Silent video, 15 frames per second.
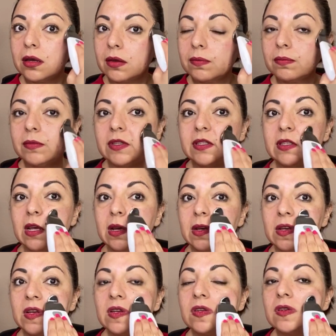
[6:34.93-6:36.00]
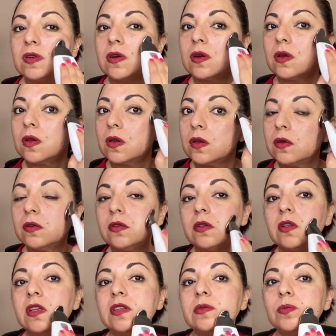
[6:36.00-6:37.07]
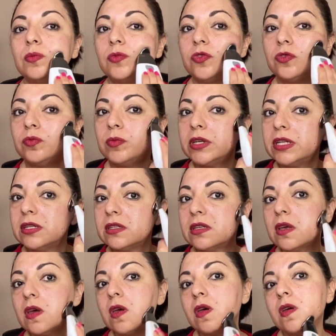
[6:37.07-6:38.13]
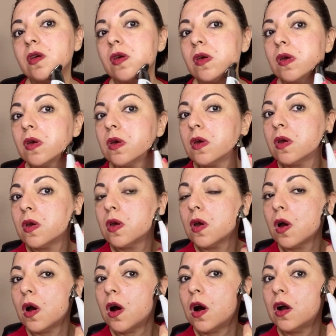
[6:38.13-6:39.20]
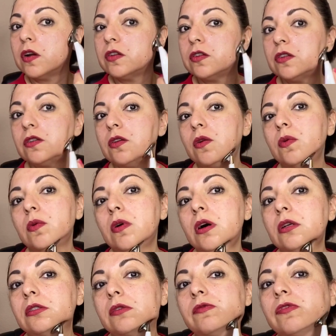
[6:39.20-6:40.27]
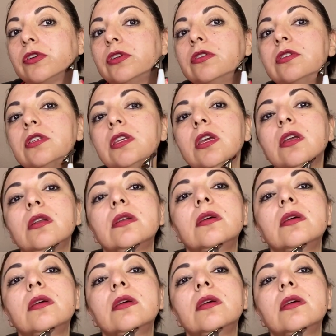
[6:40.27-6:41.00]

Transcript: massage. This movement are so awesome for your skin.